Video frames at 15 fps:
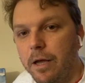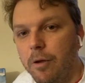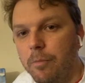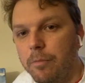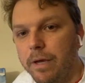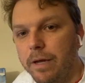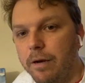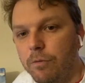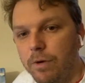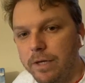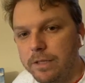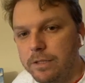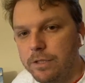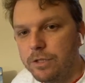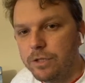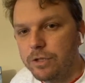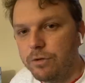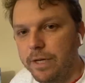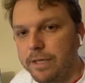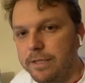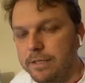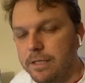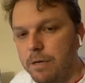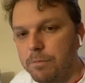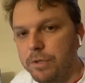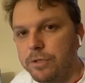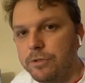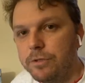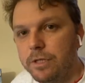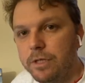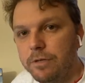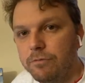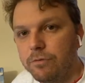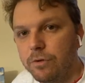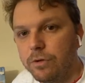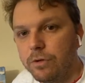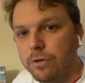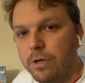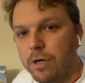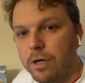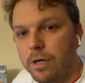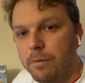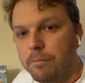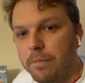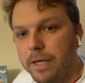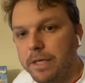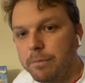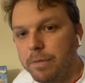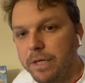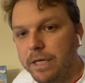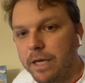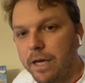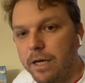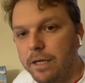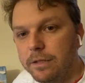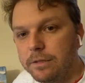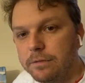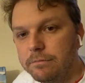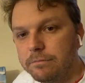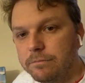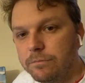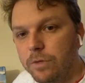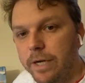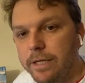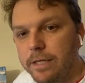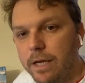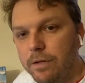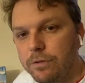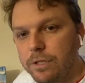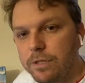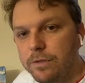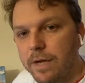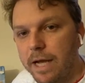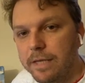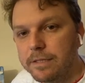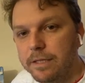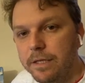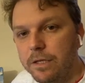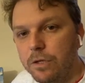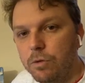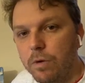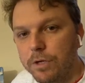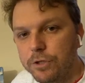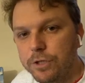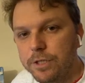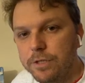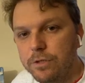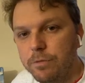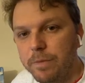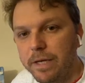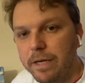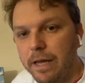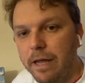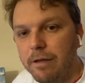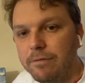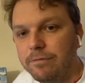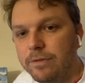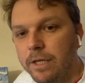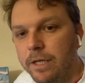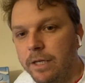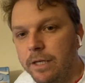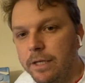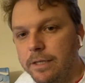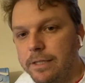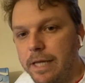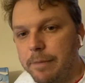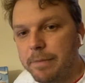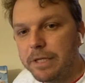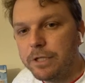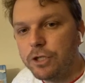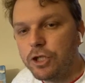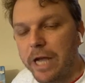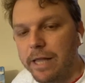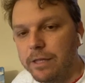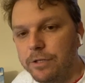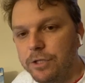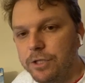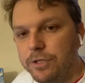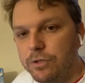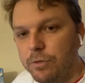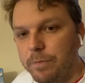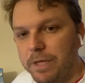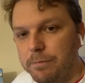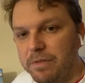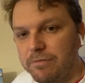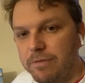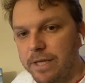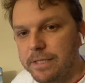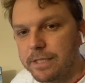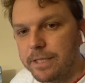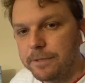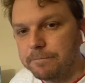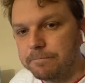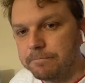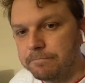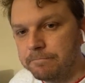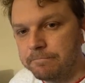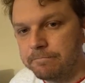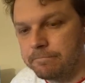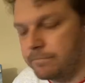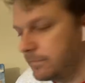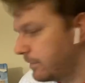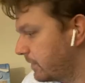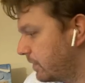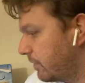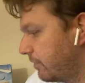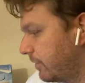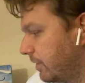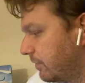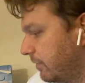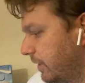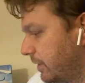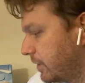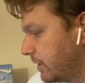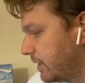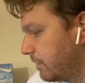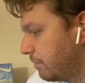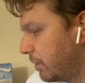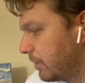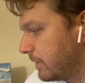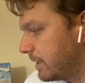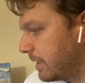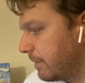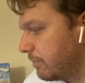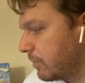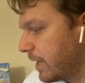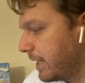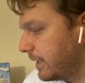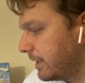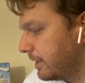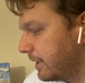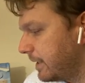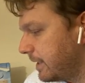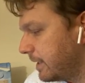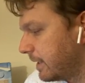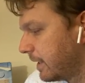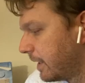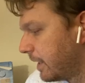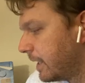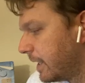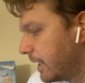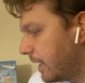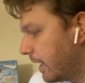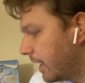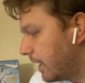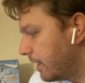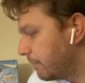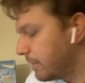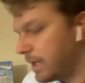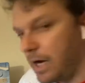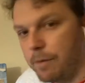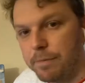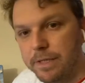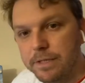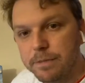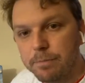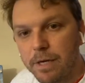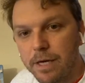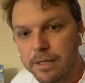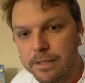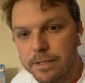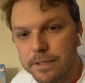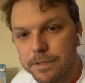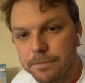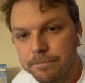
And I wanted to just create this opportunity for anybody on right now to ask any questions you might have, name any challenges you might be facing. So feel free just to post them right in the comments box.